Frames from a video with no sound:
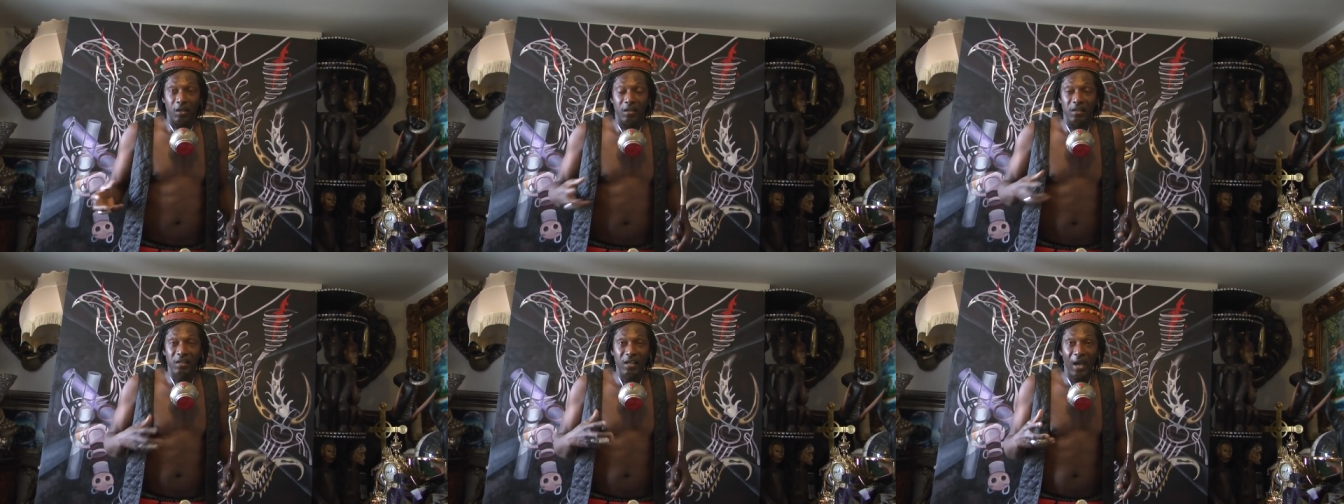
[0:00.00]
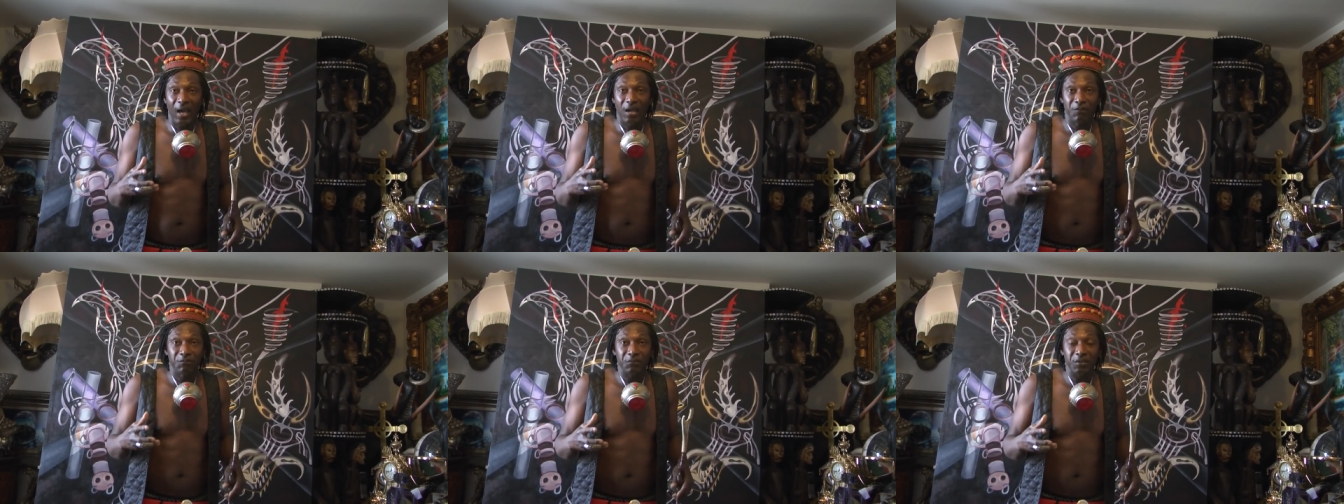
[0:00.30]

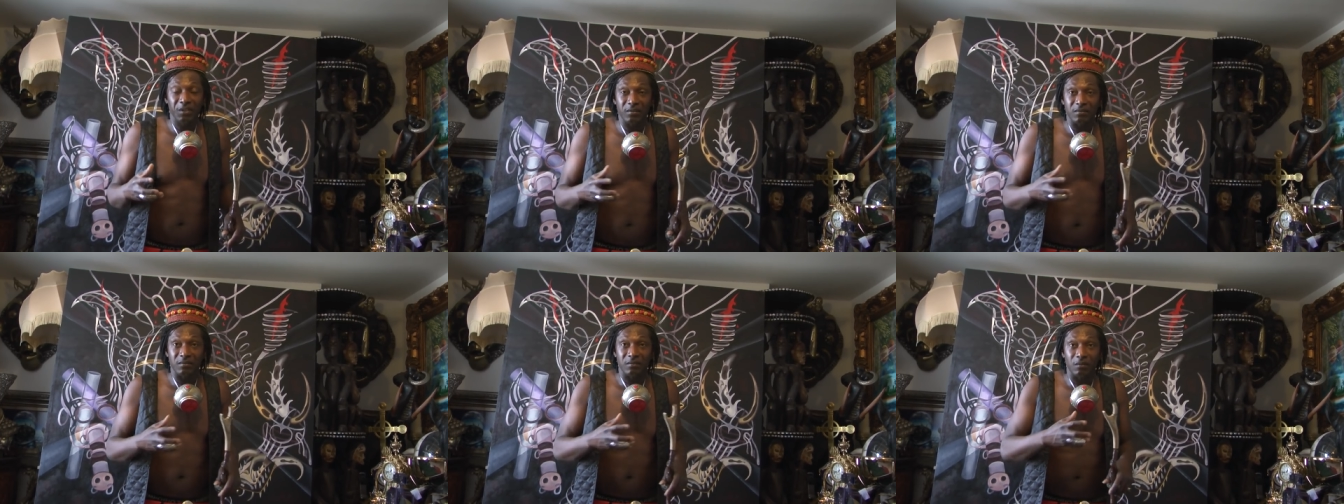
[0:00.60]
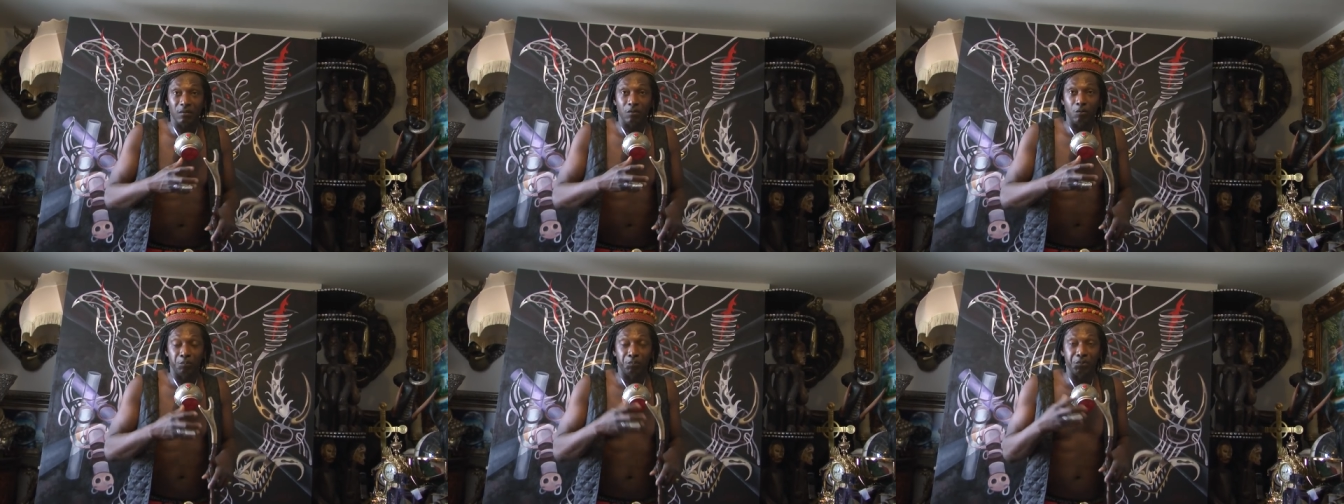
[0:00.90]
Life
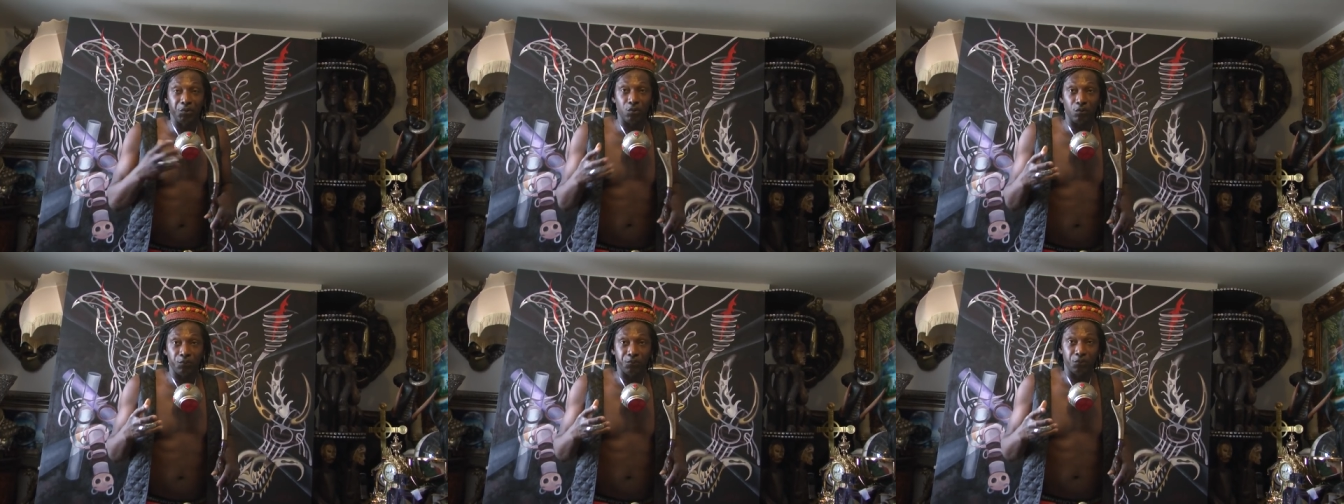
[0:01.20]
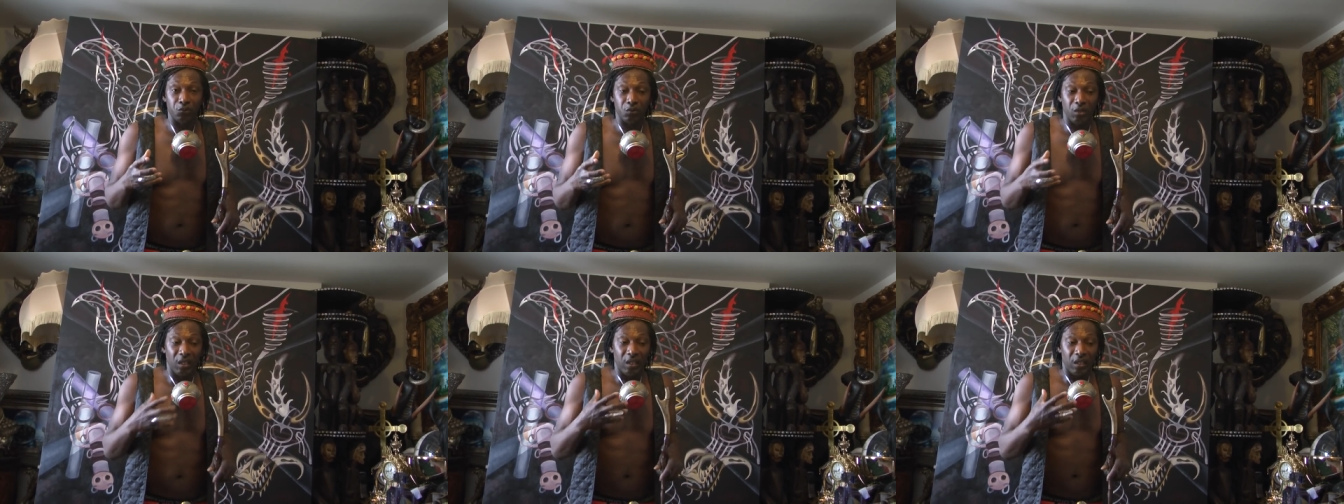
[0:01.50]
is
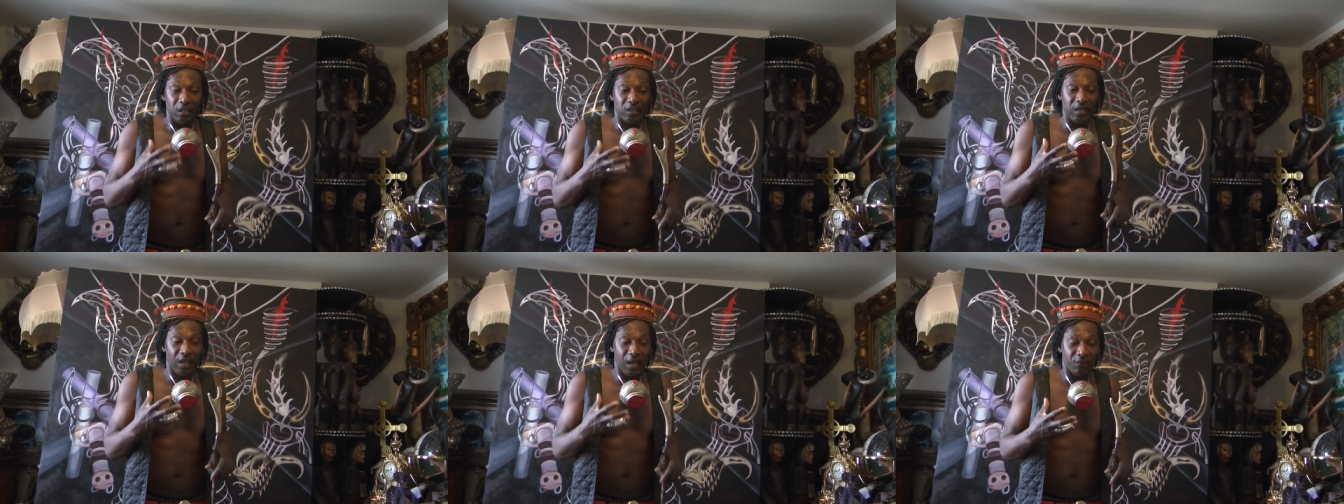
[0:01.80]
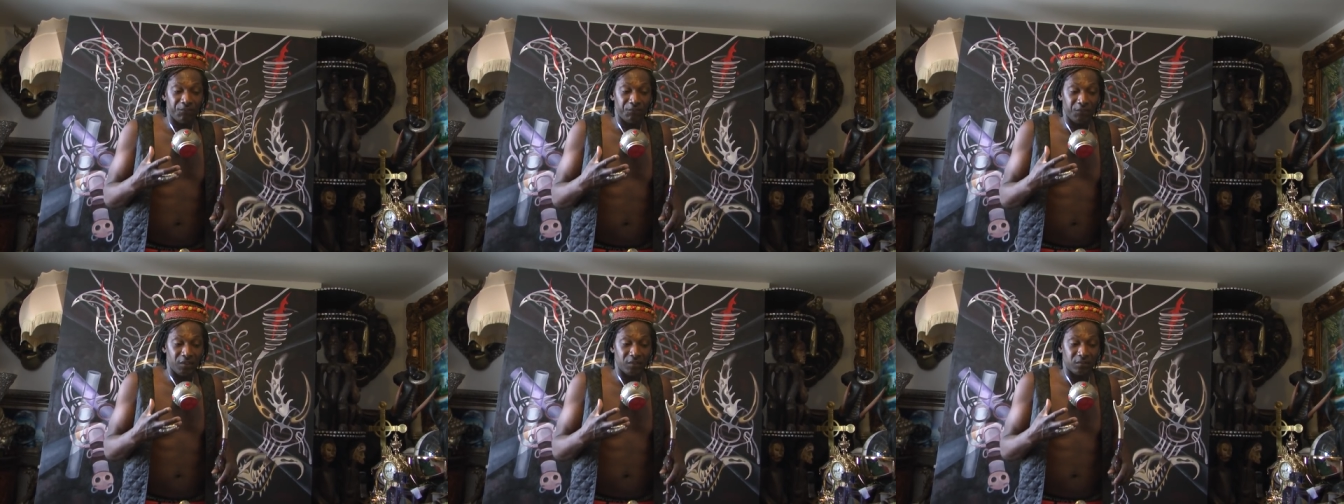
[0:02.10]
beautiful,
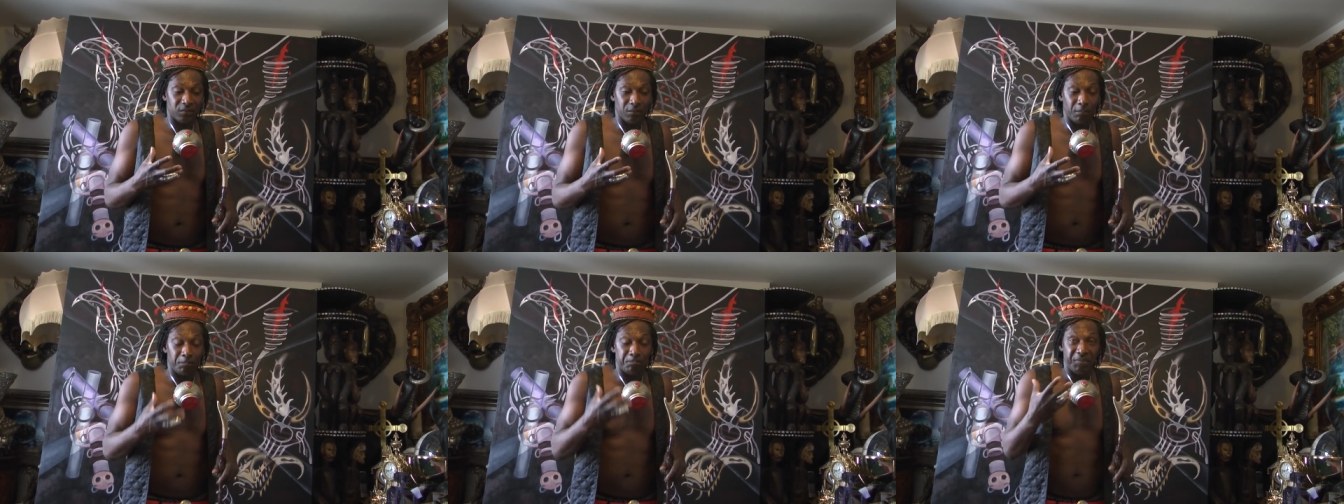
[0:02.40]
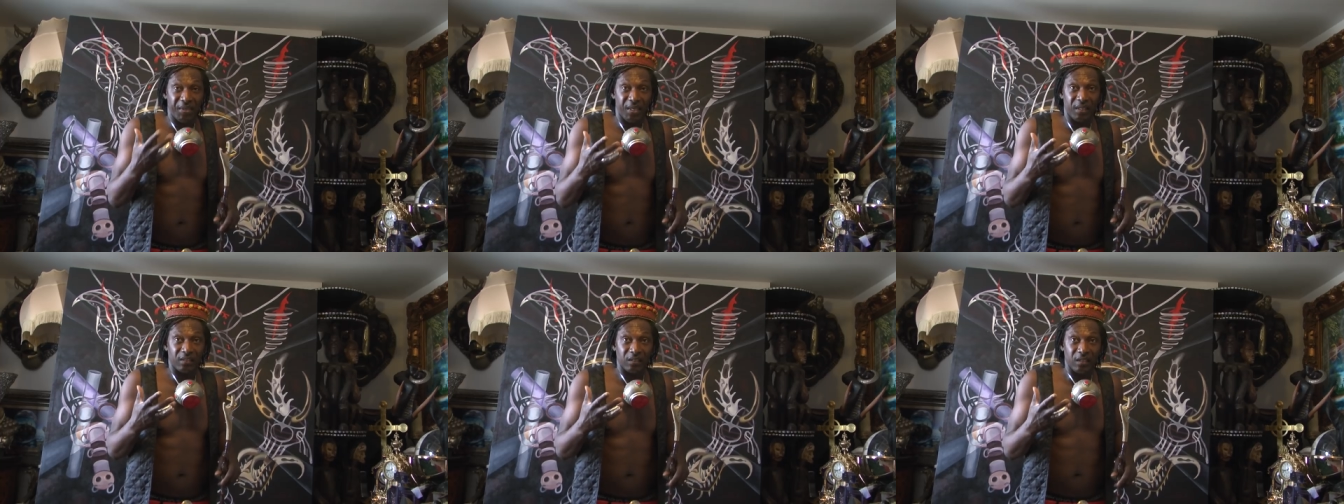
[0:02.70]
life is
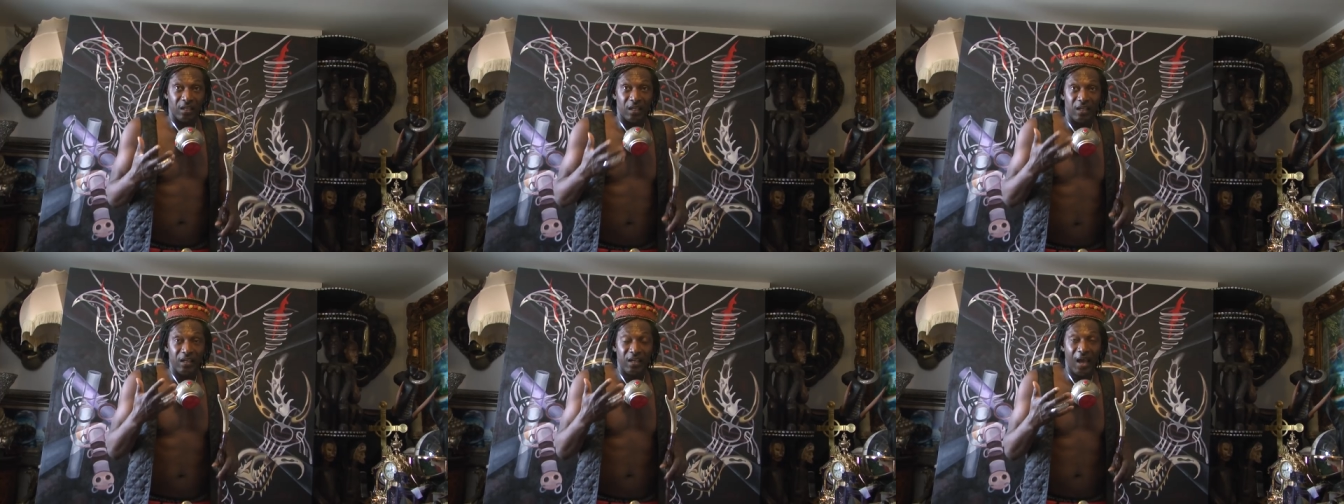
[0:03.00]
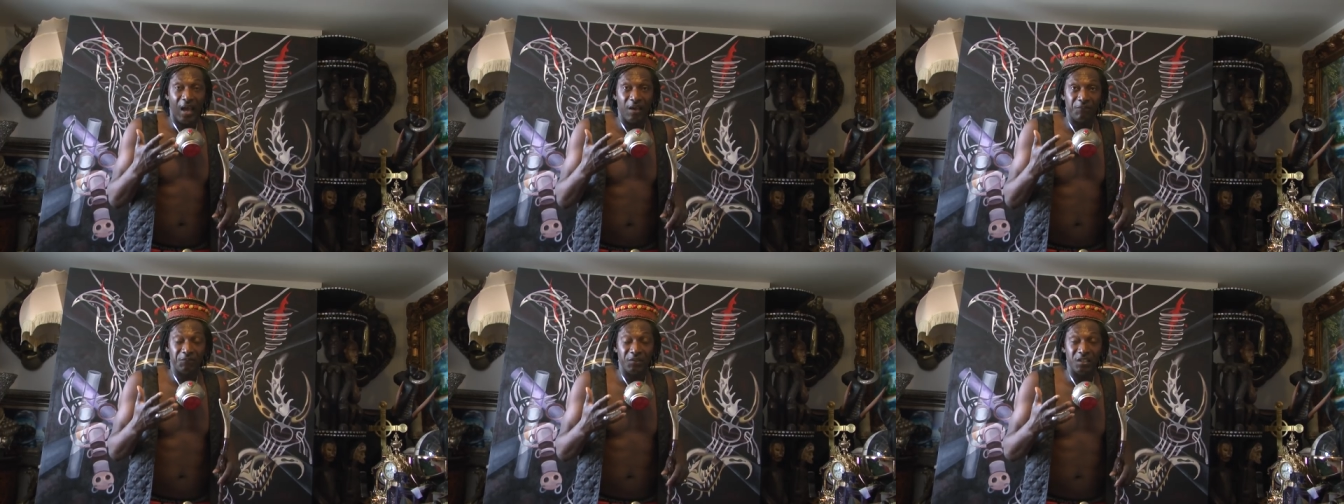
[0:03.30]
big,
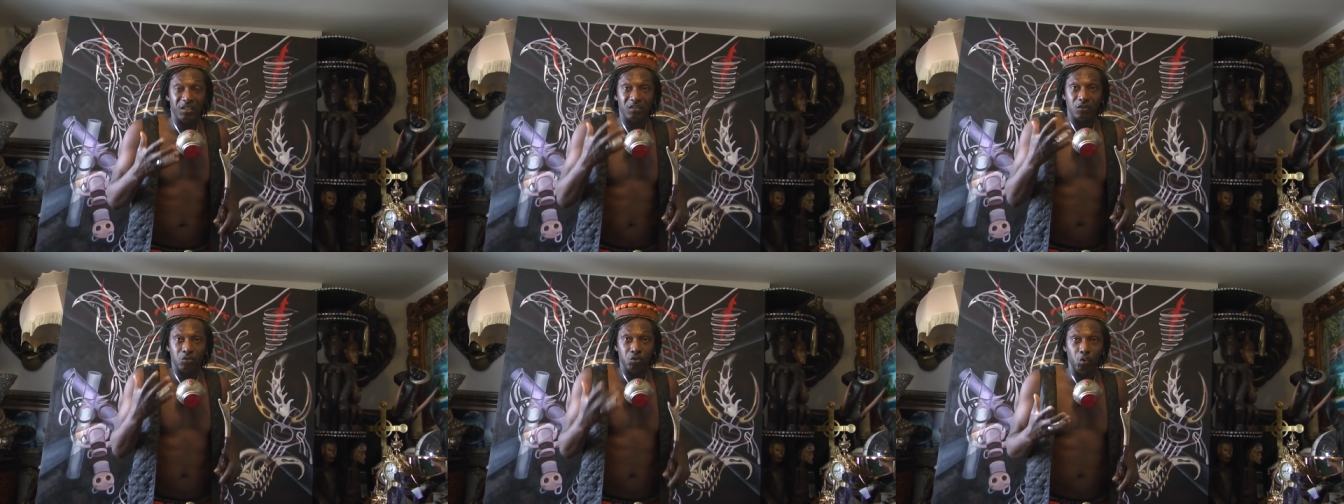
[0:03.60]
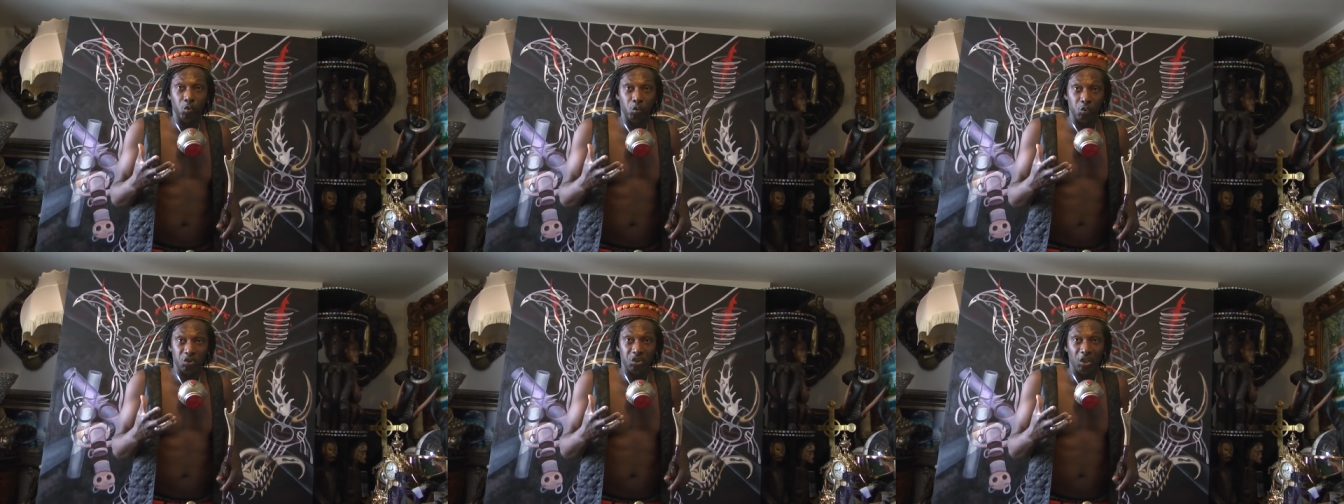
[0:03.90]
life is
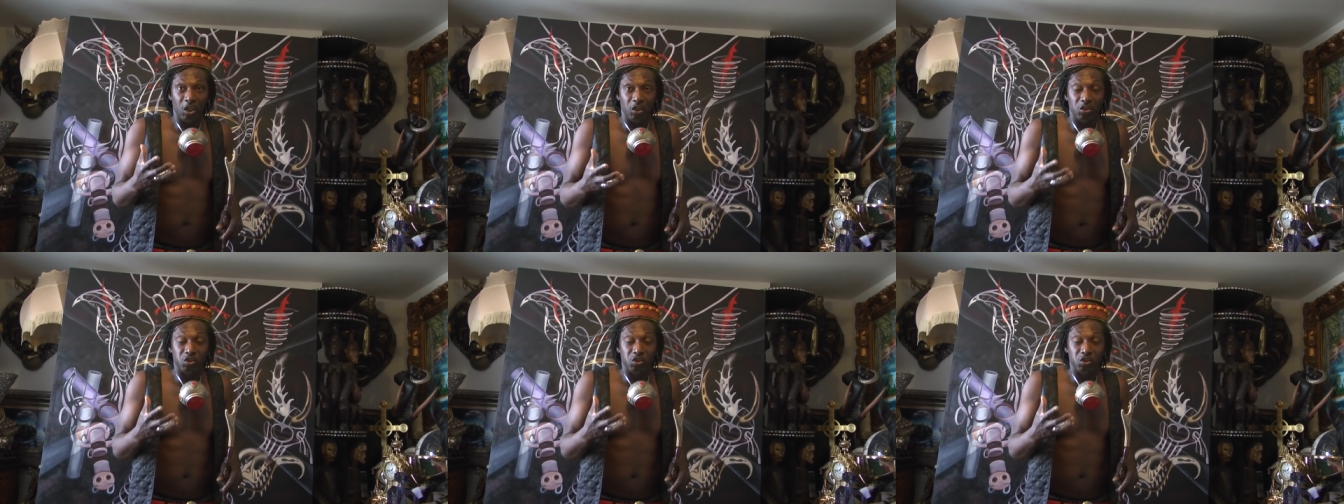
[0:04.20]
huge.